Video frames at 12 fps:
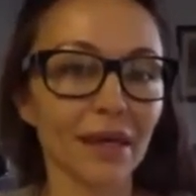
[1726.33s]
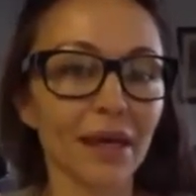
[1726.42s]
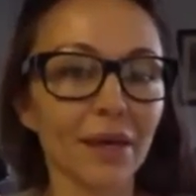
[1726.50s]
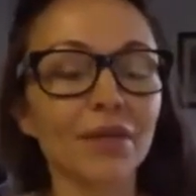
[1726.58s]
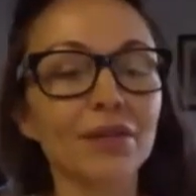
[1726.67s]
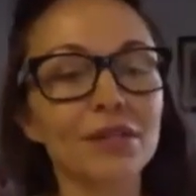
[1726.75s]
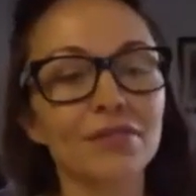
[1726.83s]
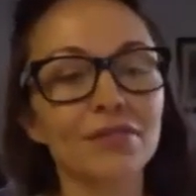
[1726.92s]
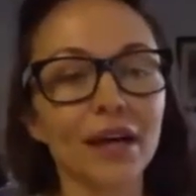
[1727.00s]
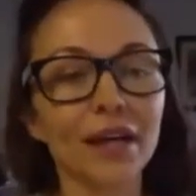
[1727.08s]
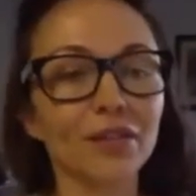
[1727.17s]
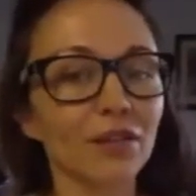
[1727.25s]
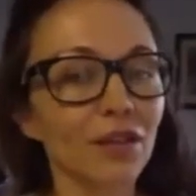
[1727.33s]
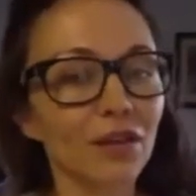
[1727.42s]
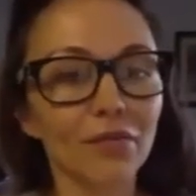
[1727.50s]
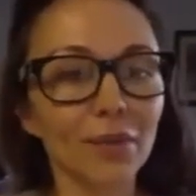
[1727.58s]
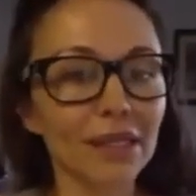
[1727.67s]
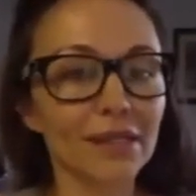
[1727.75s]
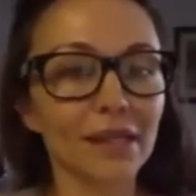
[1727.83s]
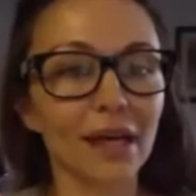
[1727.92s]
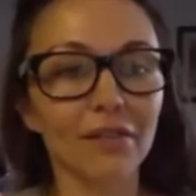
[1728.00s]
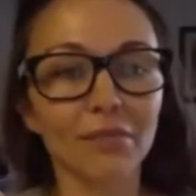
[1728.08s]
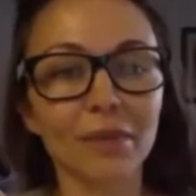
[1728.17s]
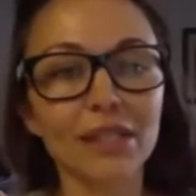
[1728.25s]
Because if I don't love
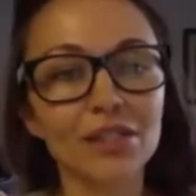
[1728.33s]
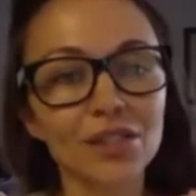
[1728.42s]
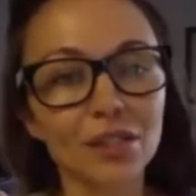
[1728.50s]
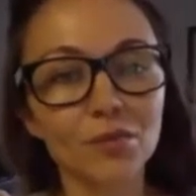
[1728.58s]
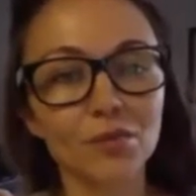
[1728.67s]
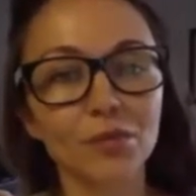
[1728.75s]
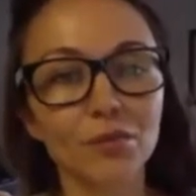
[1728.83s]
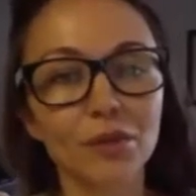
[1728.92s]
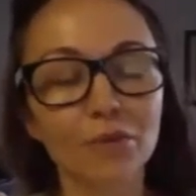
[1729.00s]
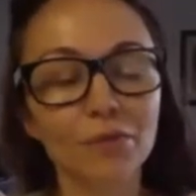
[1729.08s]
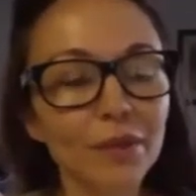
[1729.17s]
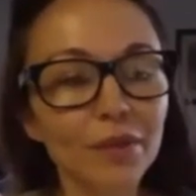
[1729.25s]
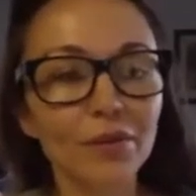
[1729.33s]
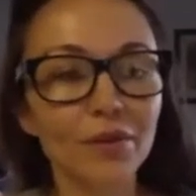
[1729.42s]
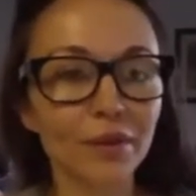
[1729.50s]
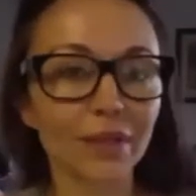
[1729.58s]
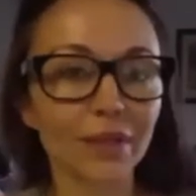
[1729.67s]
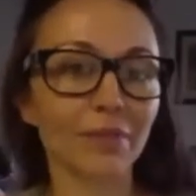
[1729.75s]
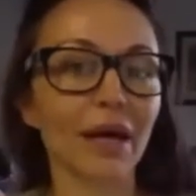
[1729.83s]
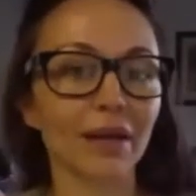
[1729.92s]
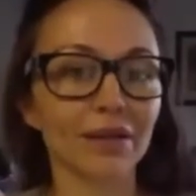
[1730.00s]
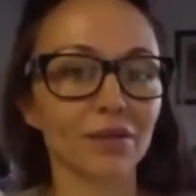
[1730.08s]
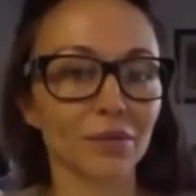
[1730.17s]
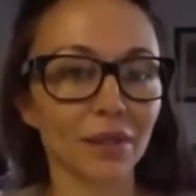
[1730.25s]
myself, my children will mirror it
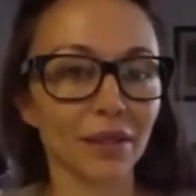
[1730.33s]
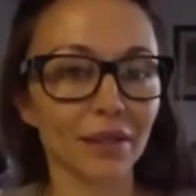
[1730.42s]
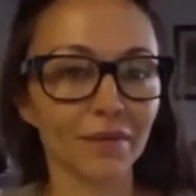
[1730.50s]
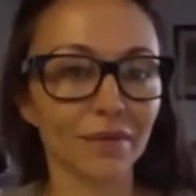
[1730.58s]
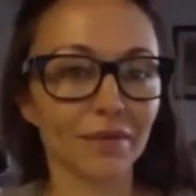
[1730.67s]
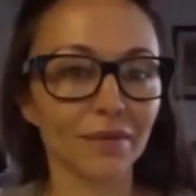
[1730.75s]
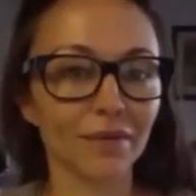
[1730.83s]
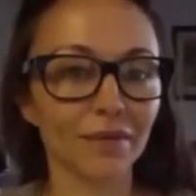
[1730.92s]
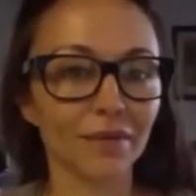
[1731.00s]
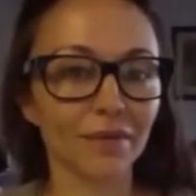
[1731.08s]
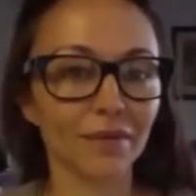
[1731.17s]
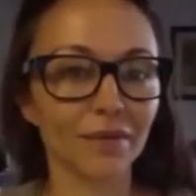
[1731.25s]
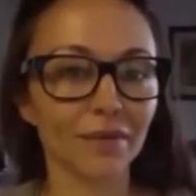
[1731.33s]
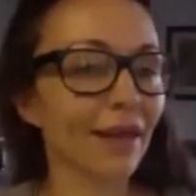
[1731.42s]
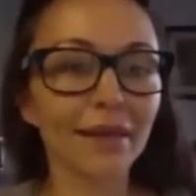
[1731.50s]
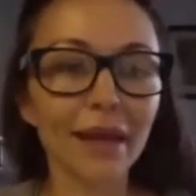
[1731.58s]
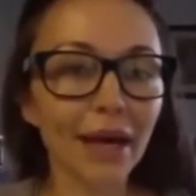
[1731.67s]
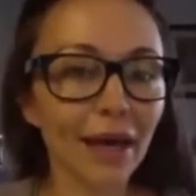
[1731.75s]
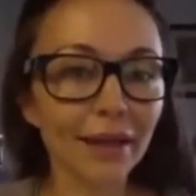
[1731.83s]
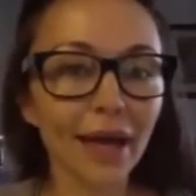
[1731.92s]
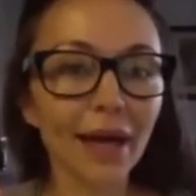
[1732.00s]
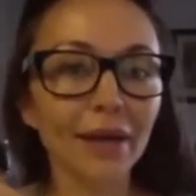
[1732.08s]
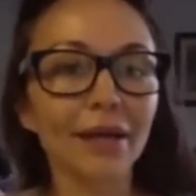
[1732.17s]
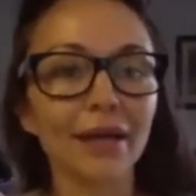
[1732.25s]
back to me. And then
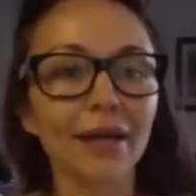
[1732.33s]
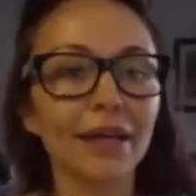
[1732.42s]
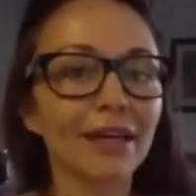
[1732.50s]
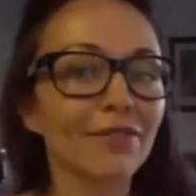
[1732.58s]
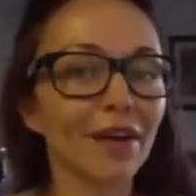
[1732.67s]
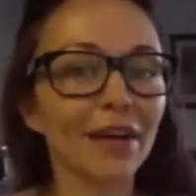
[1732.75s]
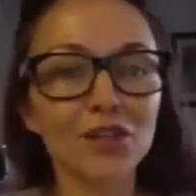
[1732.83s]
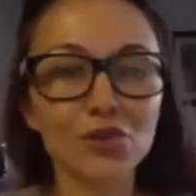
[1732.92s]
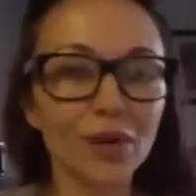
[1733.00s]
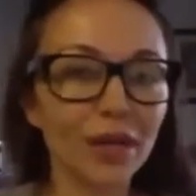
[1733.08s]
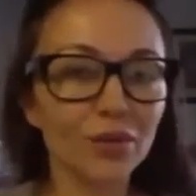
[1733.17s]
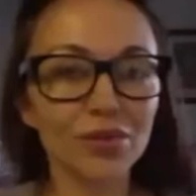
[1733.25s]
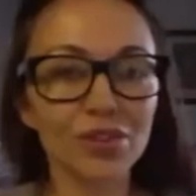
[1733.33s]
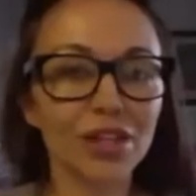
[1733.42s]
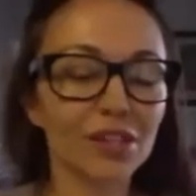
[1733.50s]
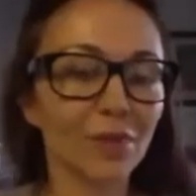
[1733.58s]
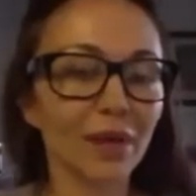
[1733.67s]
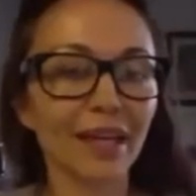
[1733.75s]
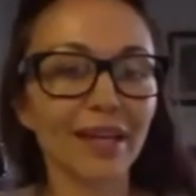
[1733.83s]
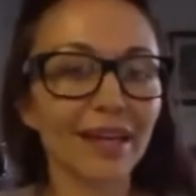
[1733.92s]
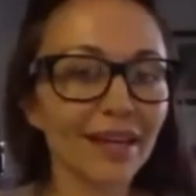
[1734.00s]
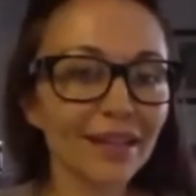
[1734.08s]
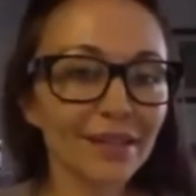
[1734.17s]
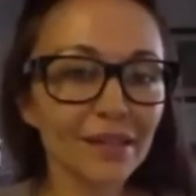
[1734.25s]
if I try to change my
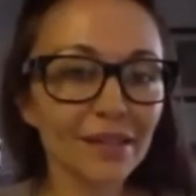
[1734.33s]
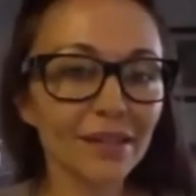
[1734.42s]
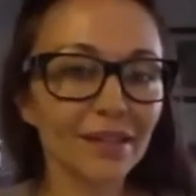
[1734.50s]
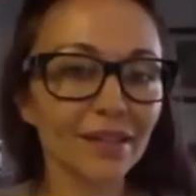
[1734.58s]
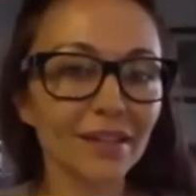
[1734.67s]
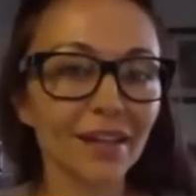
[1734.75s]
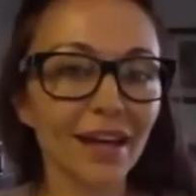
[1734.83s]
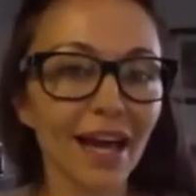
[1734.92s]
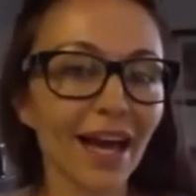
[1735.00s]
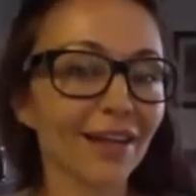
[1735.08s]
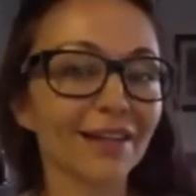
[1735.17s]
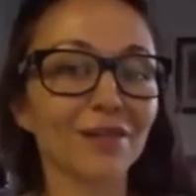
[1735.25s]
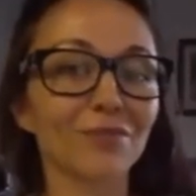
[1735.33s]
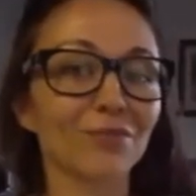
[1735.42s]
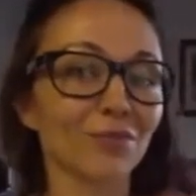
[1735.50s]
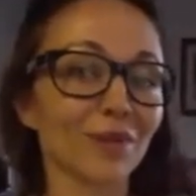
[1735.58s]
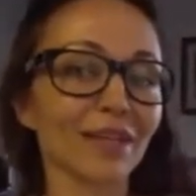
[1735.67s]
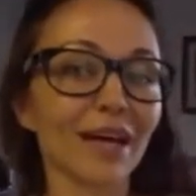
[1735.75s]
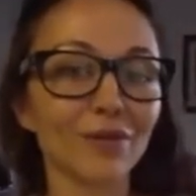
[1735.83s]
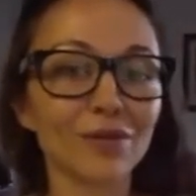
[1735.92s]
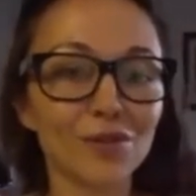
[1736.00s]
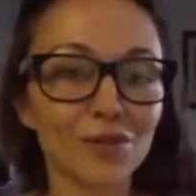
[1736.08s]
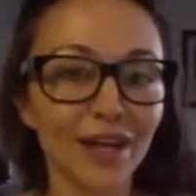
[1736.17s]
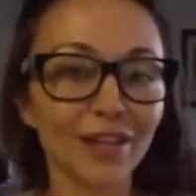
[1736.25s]
kid and without
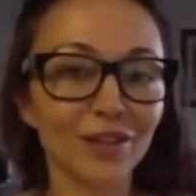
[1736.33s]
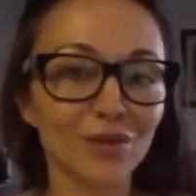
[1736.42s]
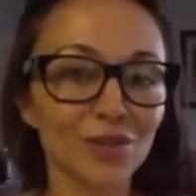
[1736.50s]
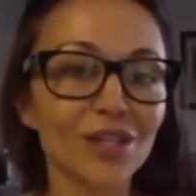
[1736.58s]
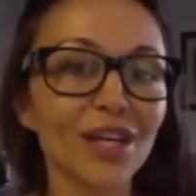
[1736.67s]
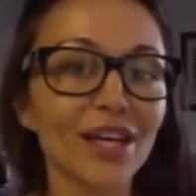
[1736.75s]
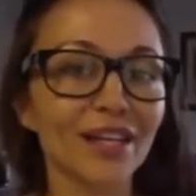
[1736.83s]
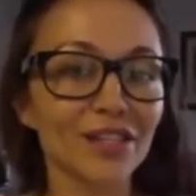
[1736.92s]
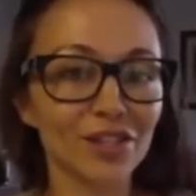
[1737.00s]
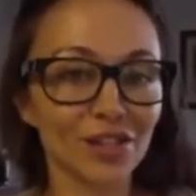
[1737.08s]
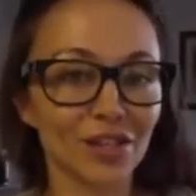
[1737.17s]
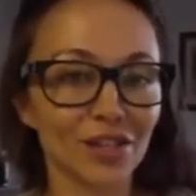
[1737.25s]
trying to change